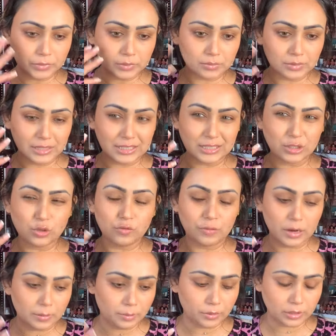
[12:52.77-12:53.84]
like too
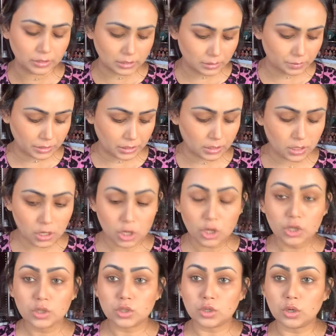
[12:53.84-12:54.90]
vibrant, I mean.
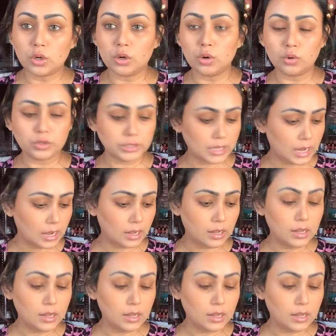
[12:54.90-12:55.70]
So yeah,